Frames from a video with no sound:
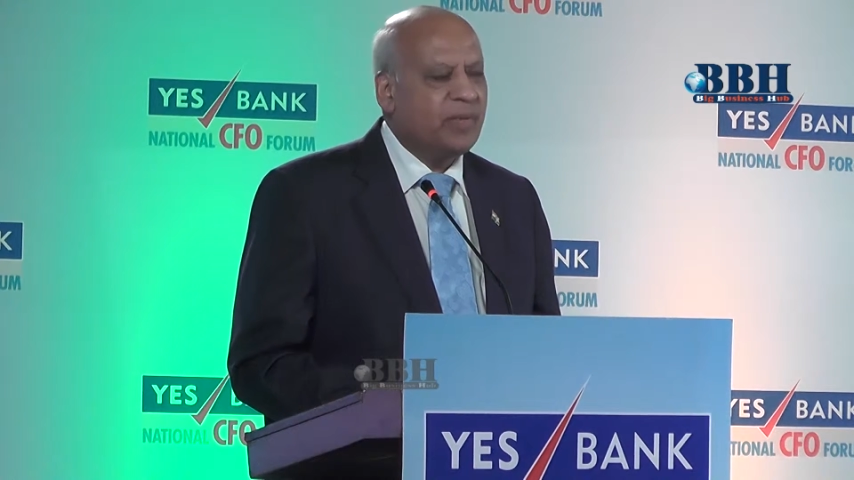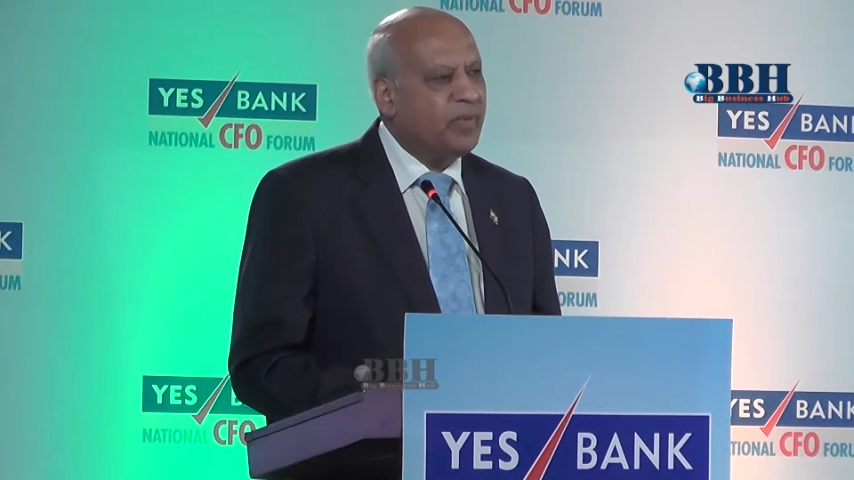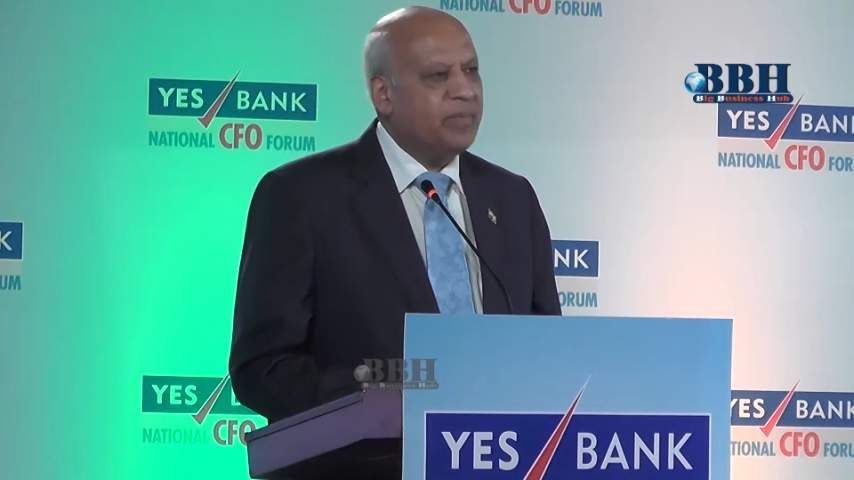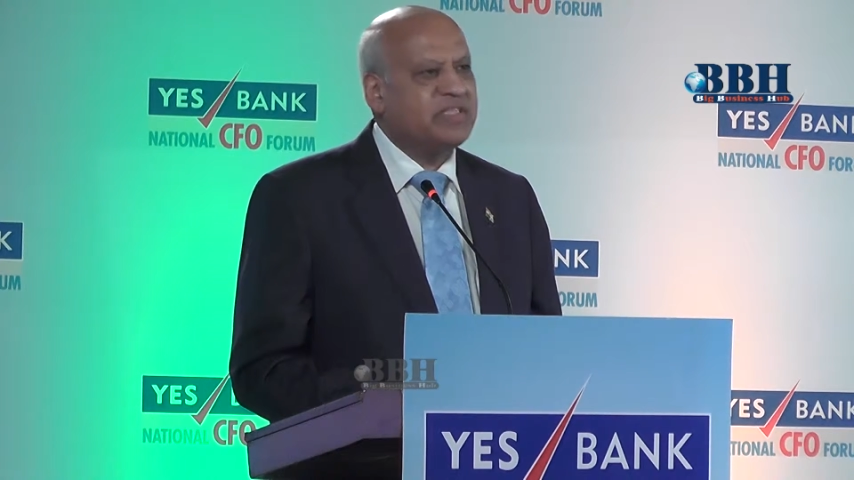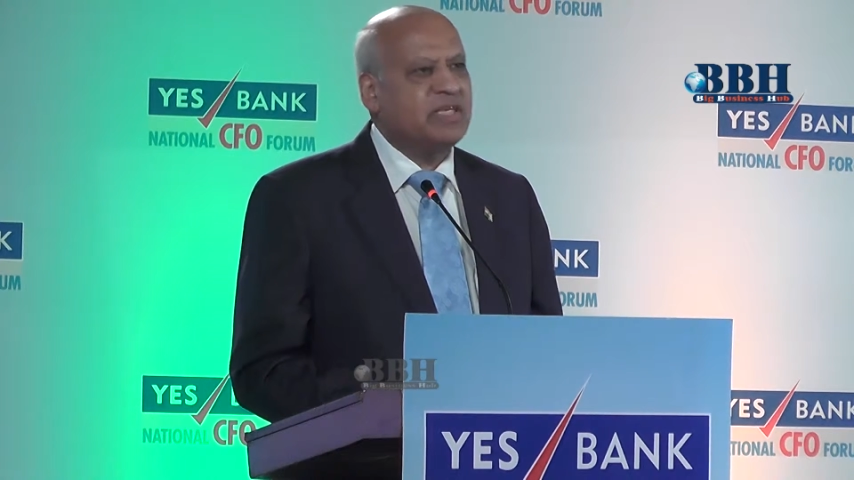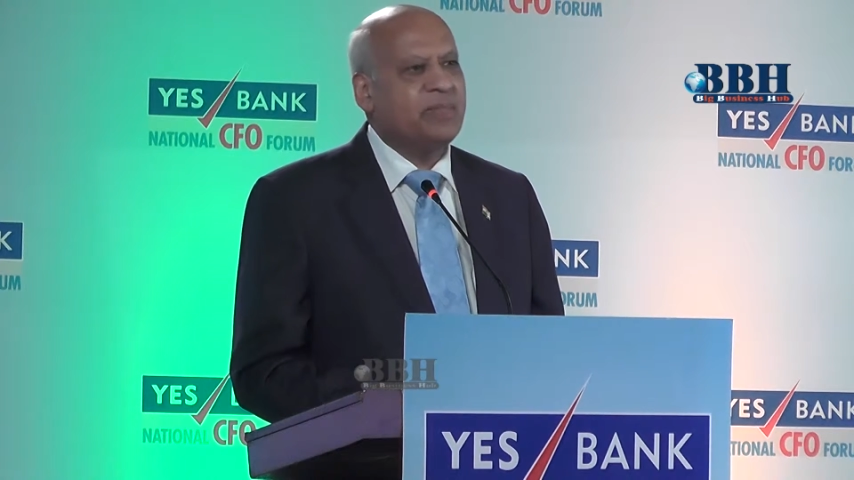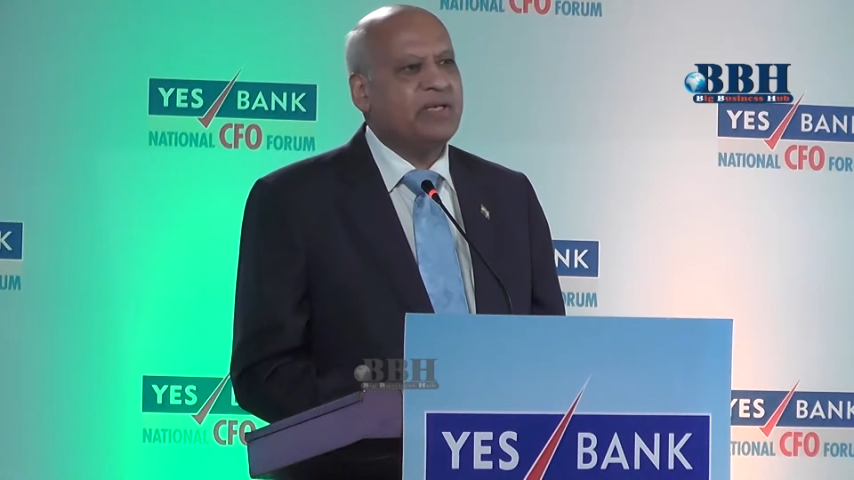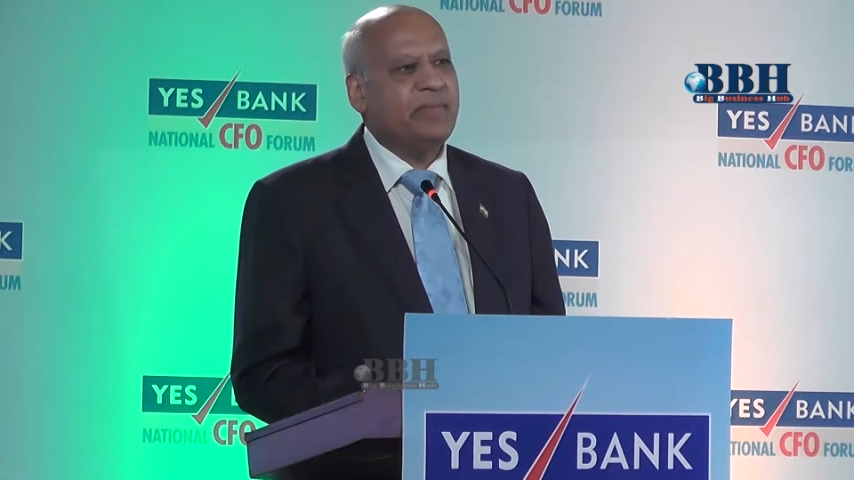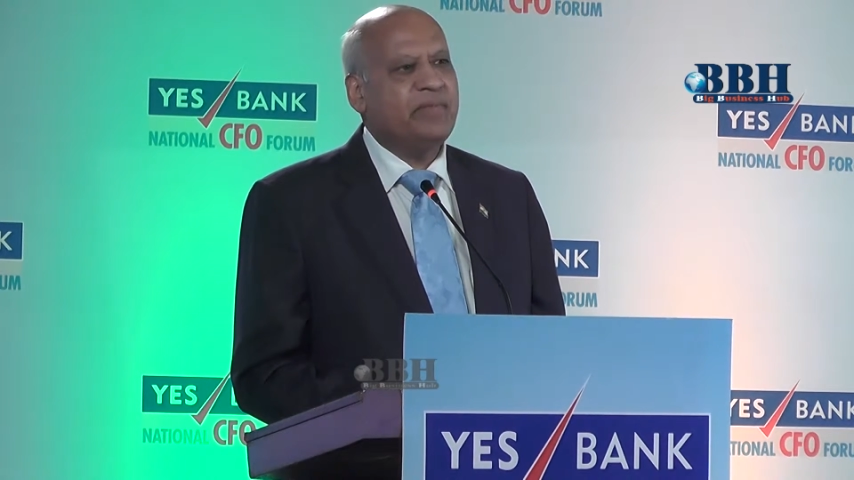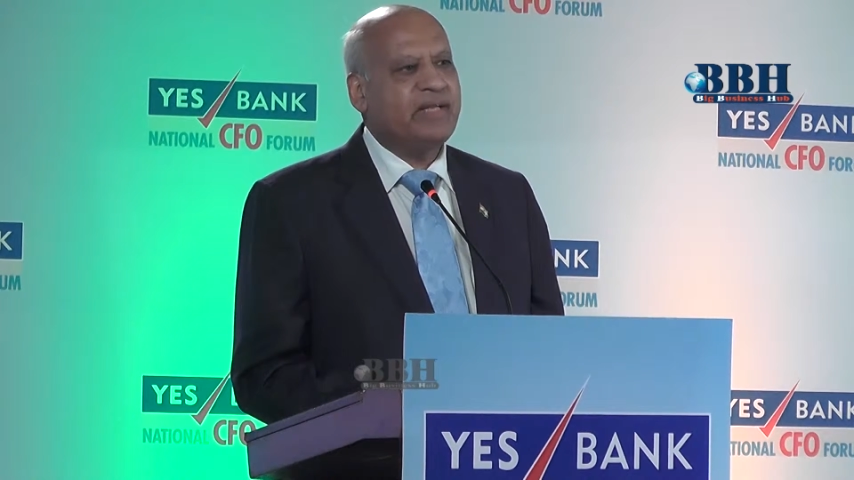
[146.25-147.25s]
Maybe
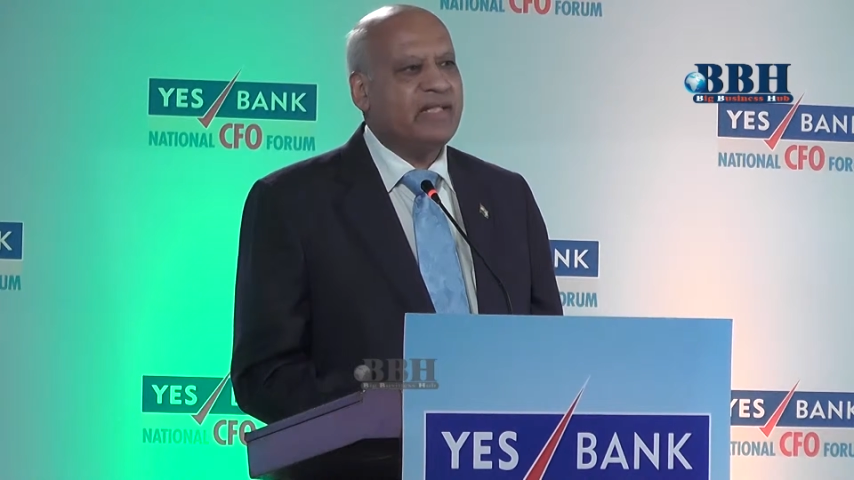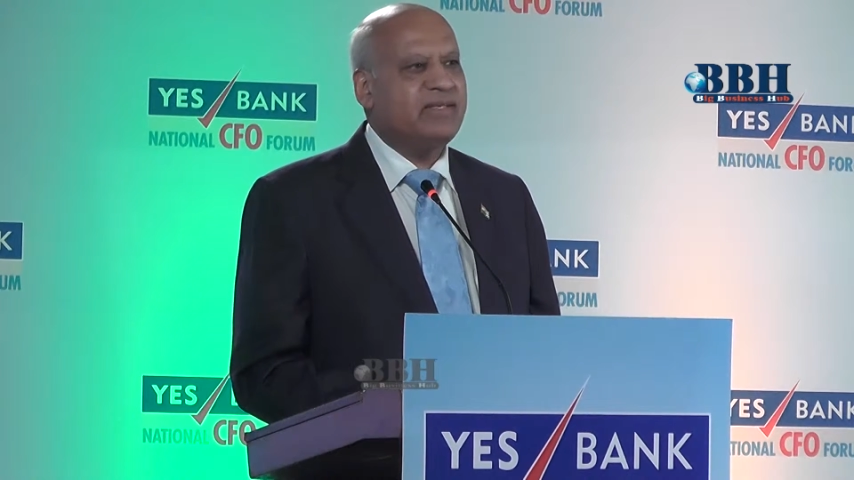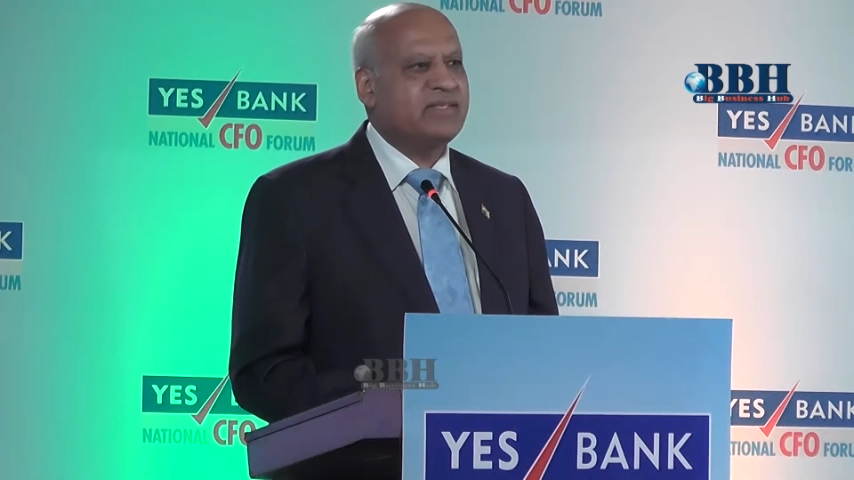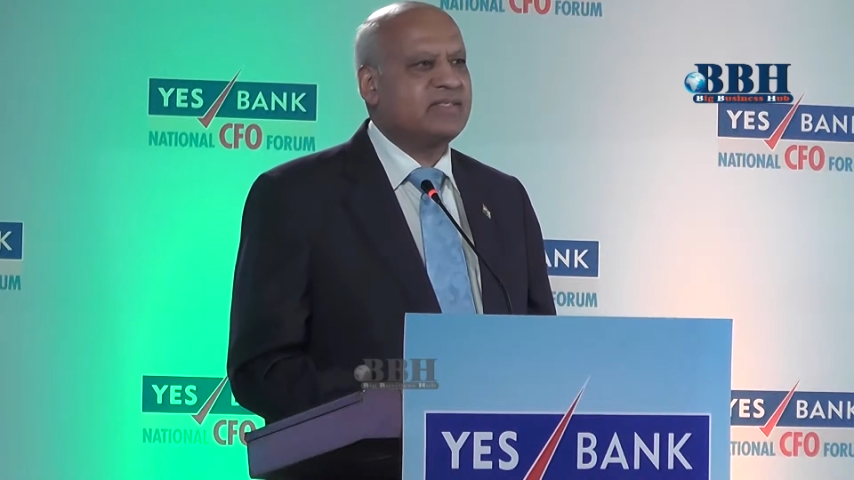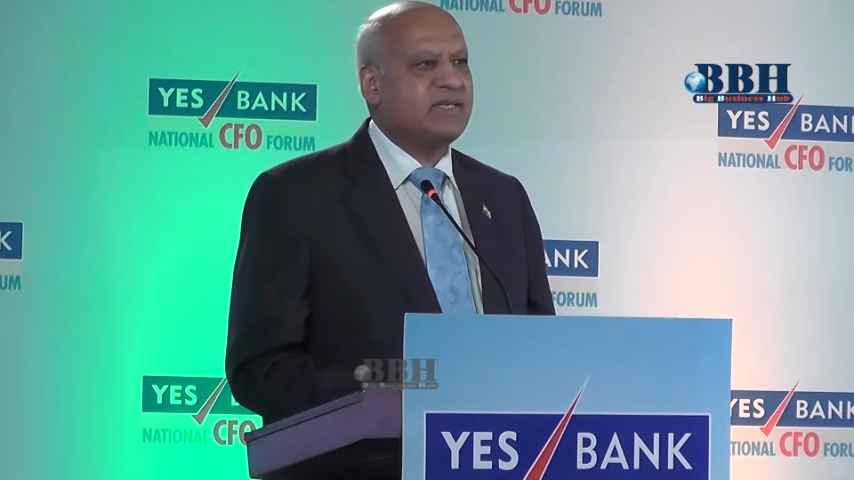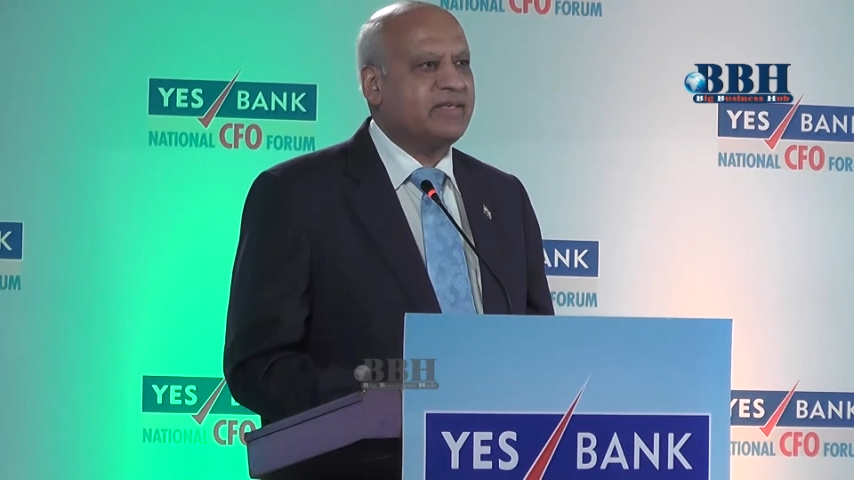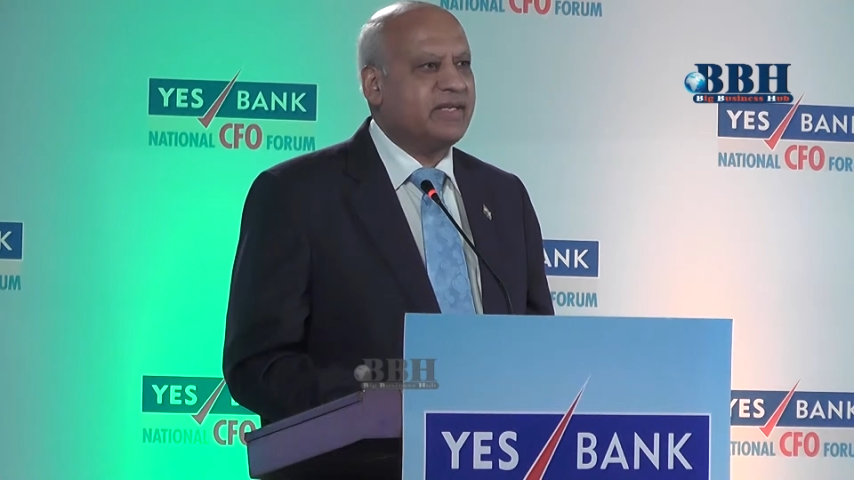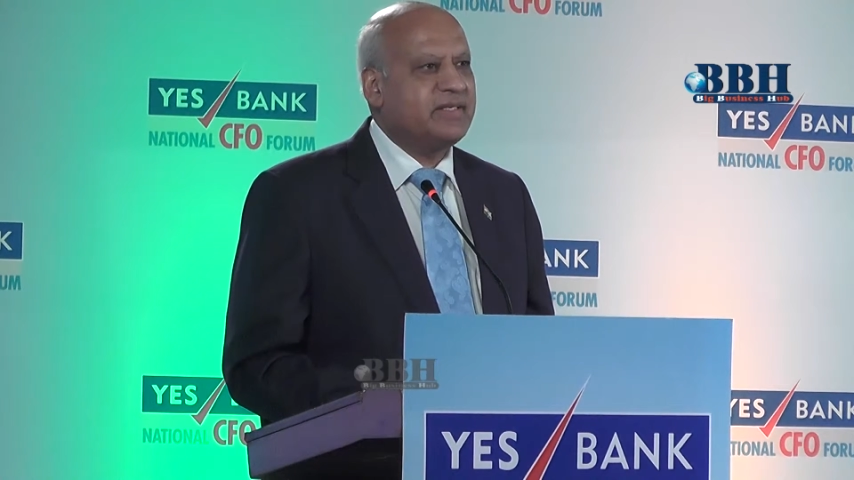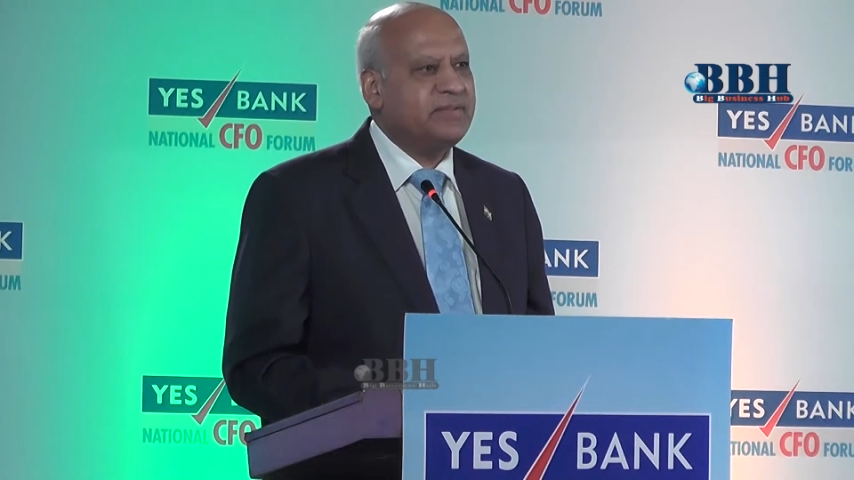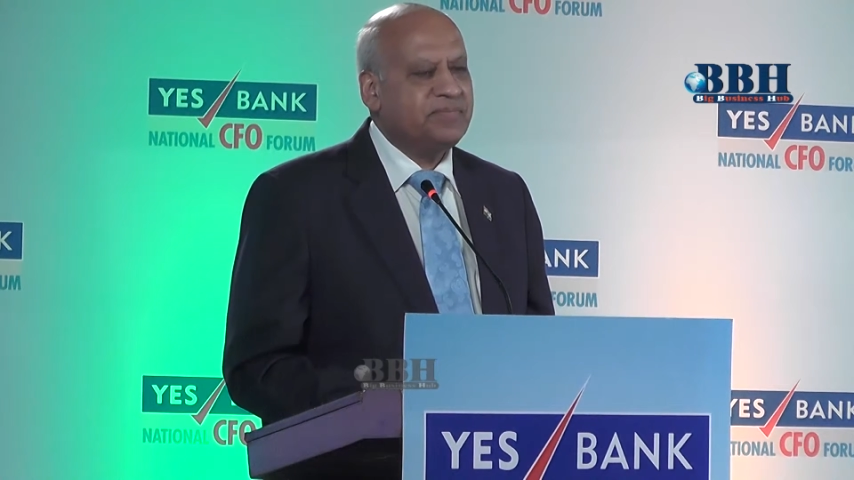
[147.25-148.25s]
sometime 10 risks are
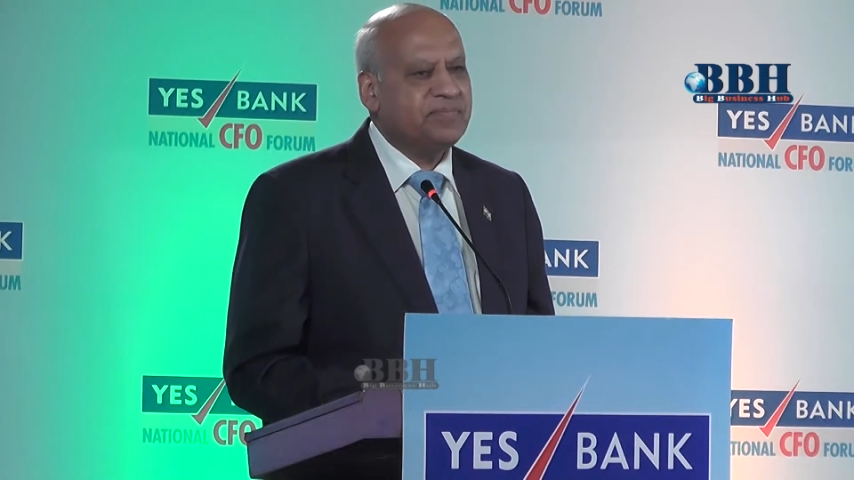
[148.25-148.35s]
taken,